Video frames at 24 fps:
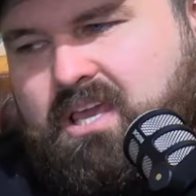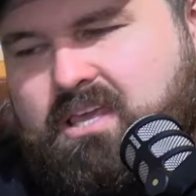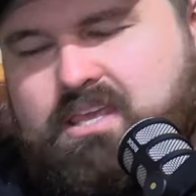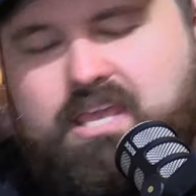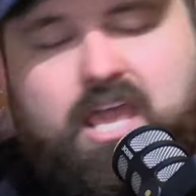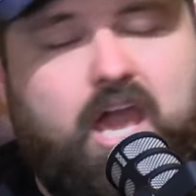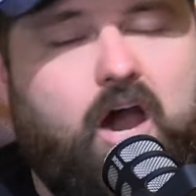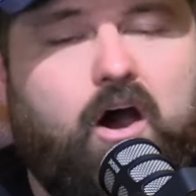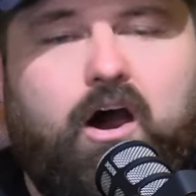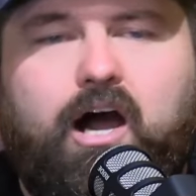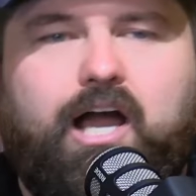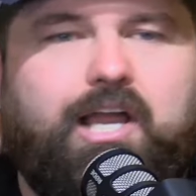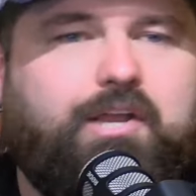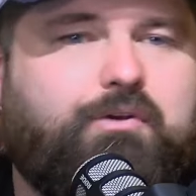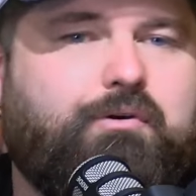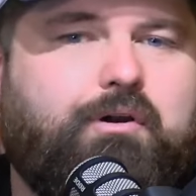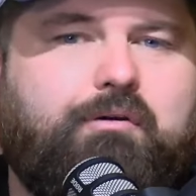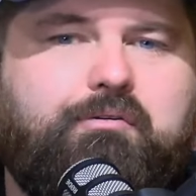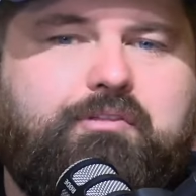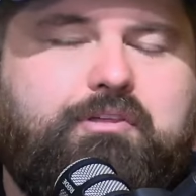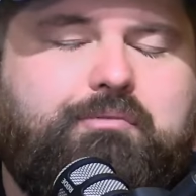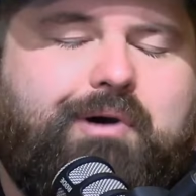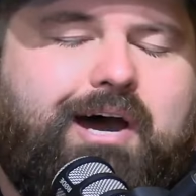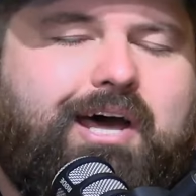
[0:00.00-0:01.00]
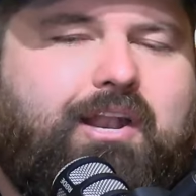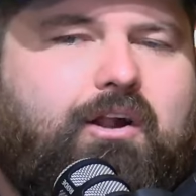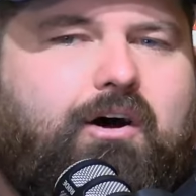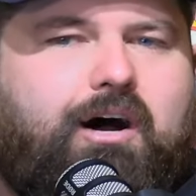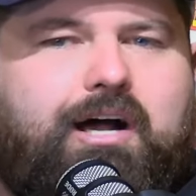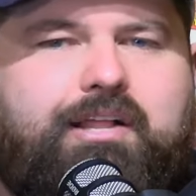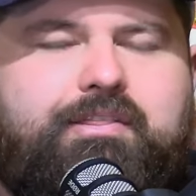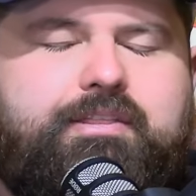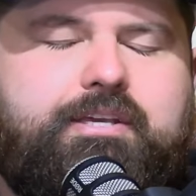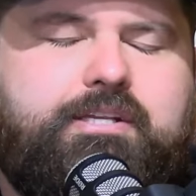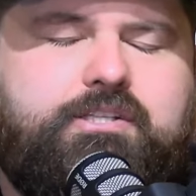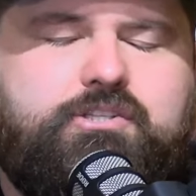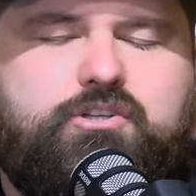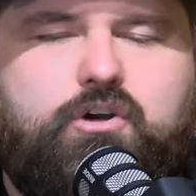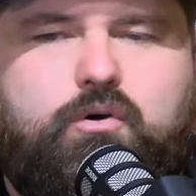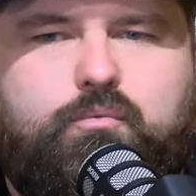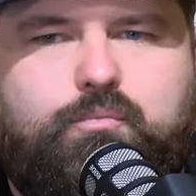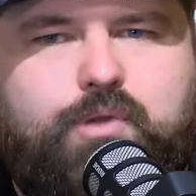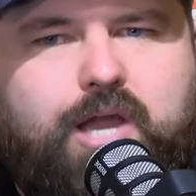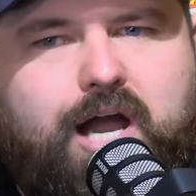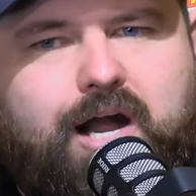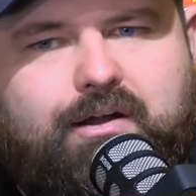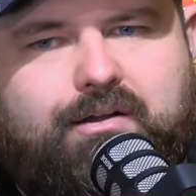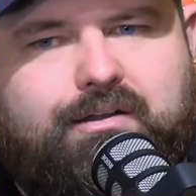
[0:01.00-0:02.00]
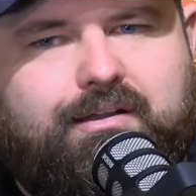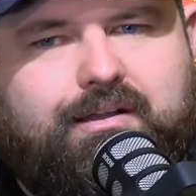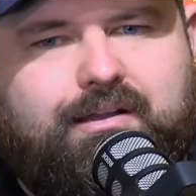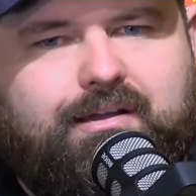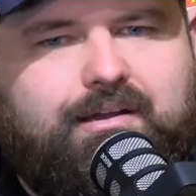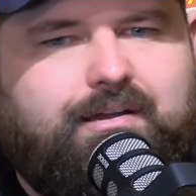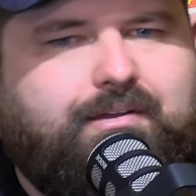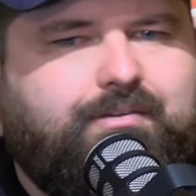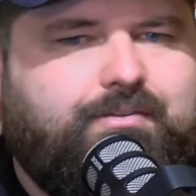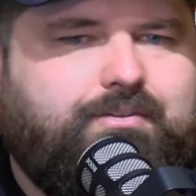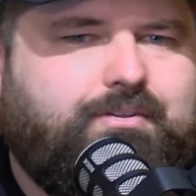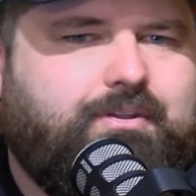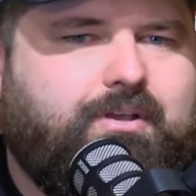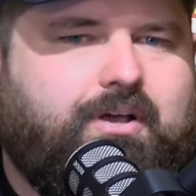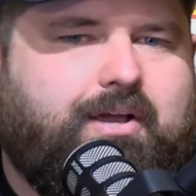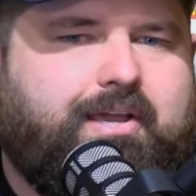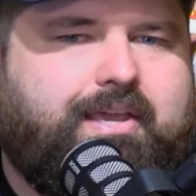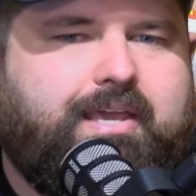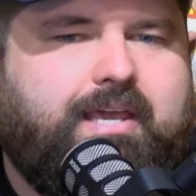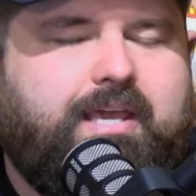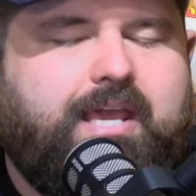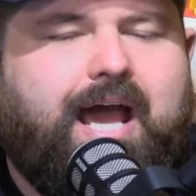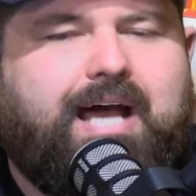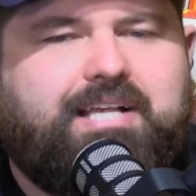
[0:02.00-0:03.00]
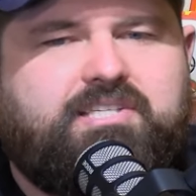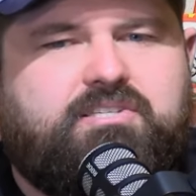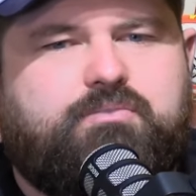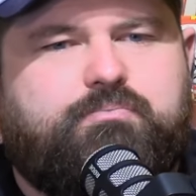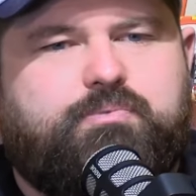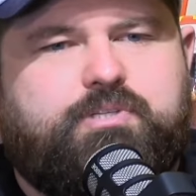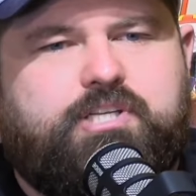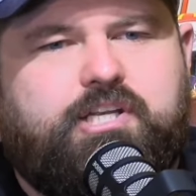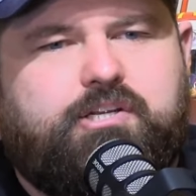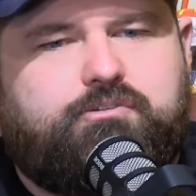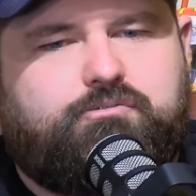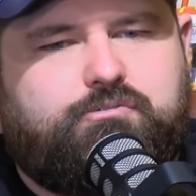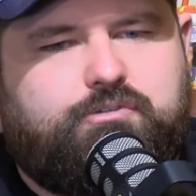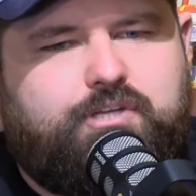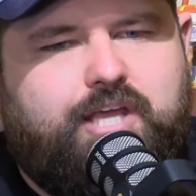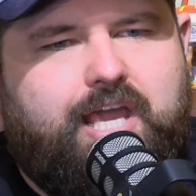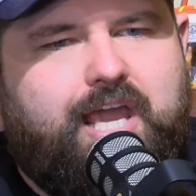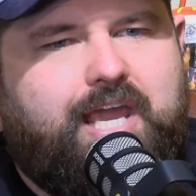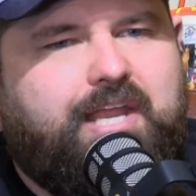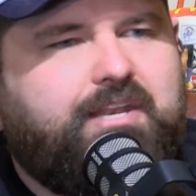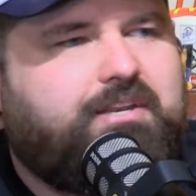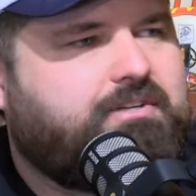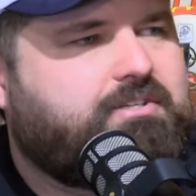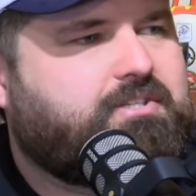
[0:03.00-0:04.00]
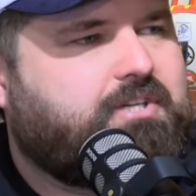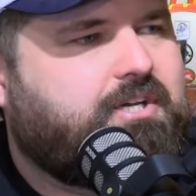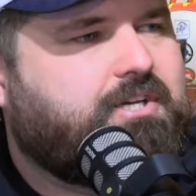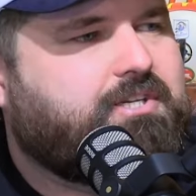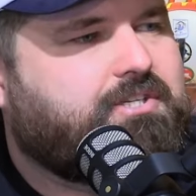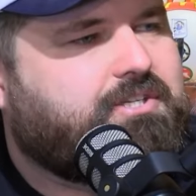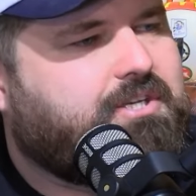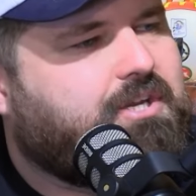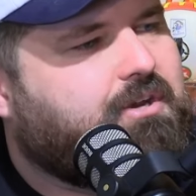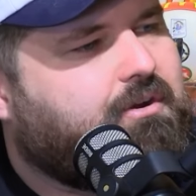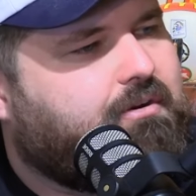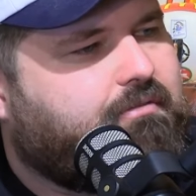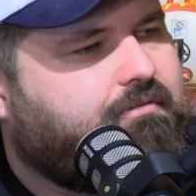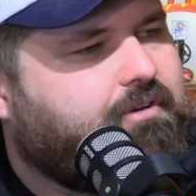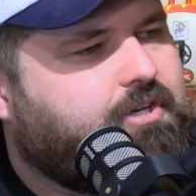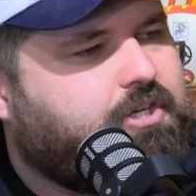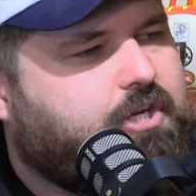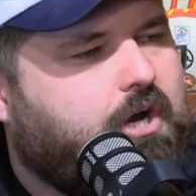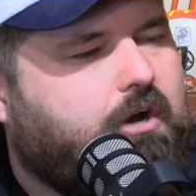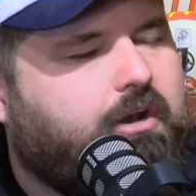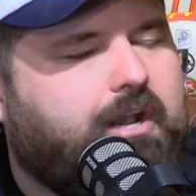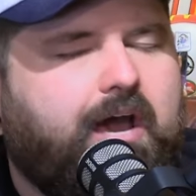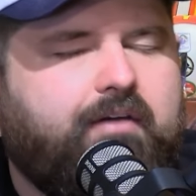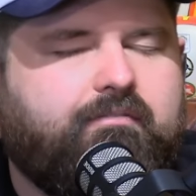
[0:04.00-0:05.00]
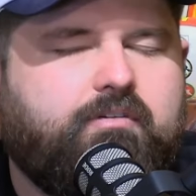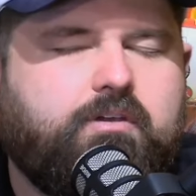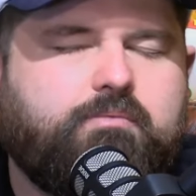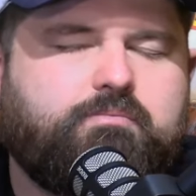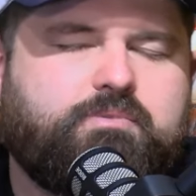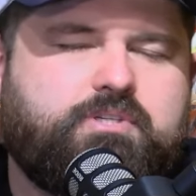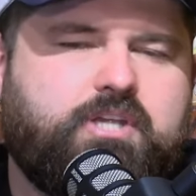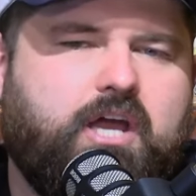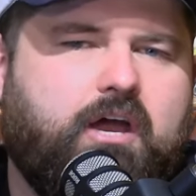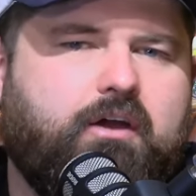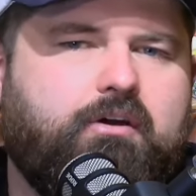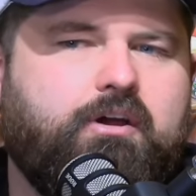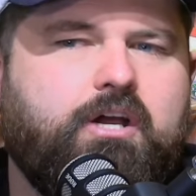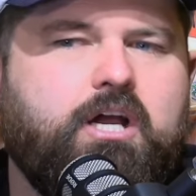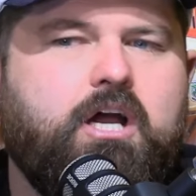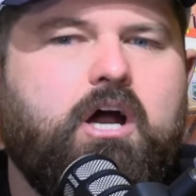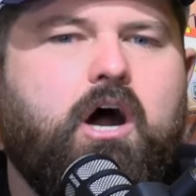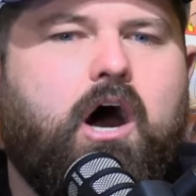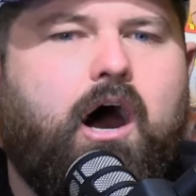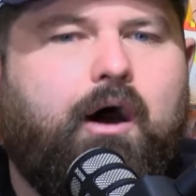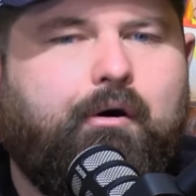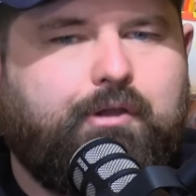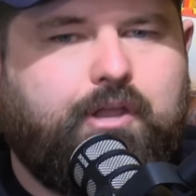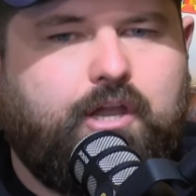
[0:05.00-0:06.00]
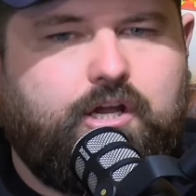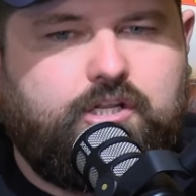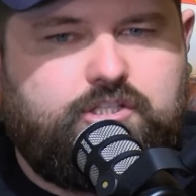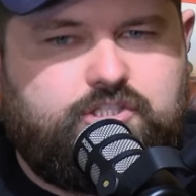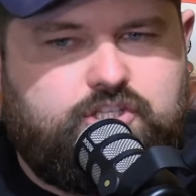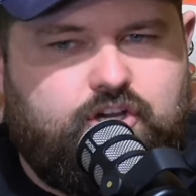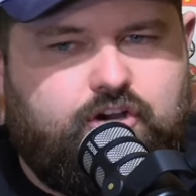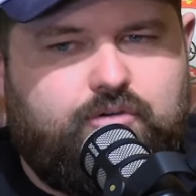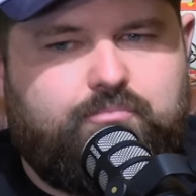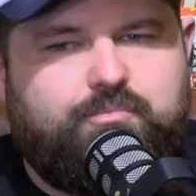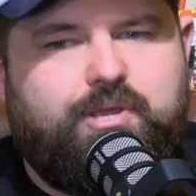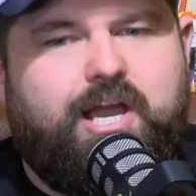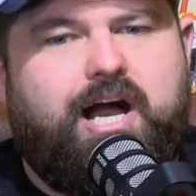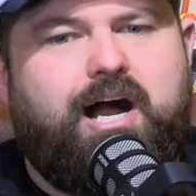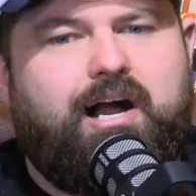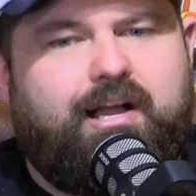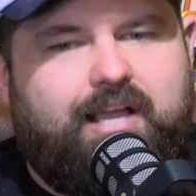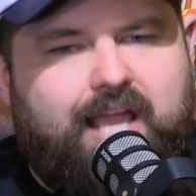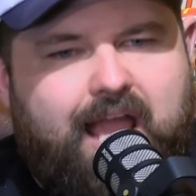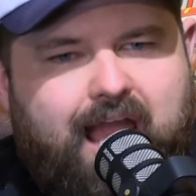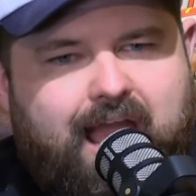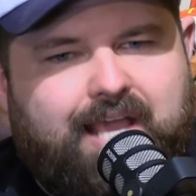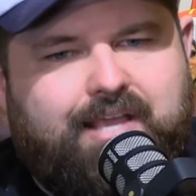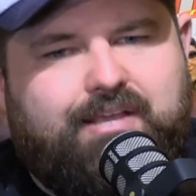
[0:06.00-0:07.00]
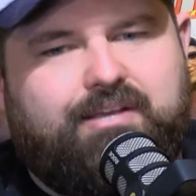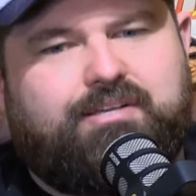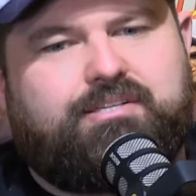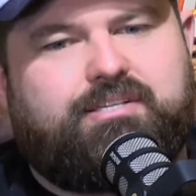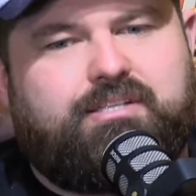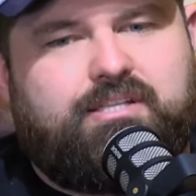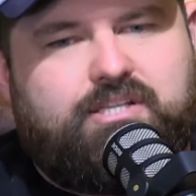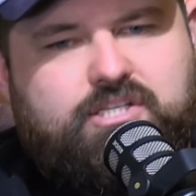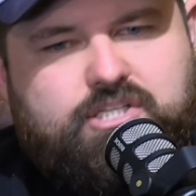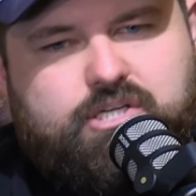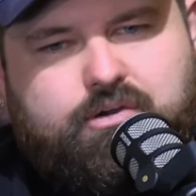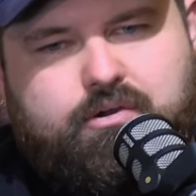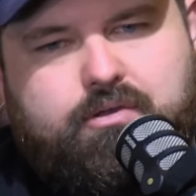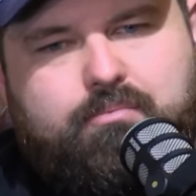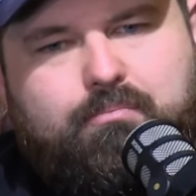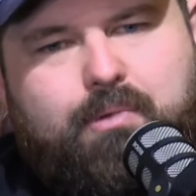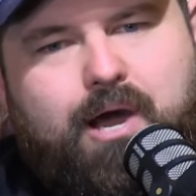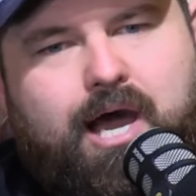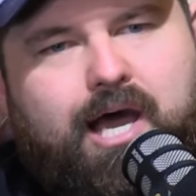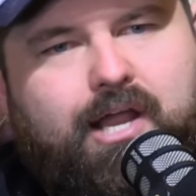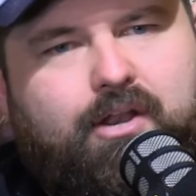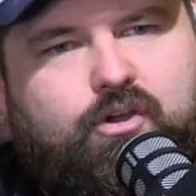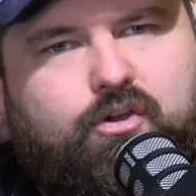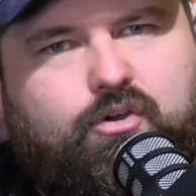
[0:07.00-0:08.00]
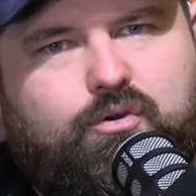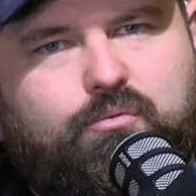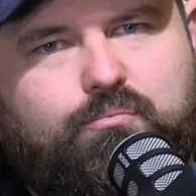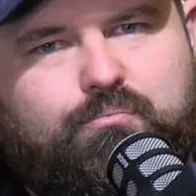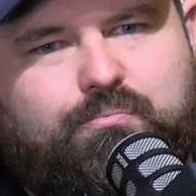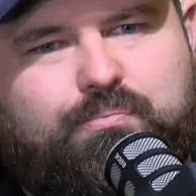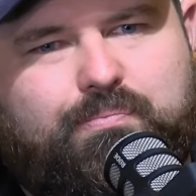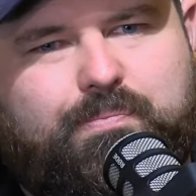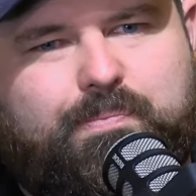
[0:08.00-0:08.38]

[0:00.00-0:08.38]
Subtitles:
Yeah, I agree with you, mate. I think Dom Young, like, he has the potential to end a season here if you don't have him. So I would go Dom Young, Angus, and then Joey Manu.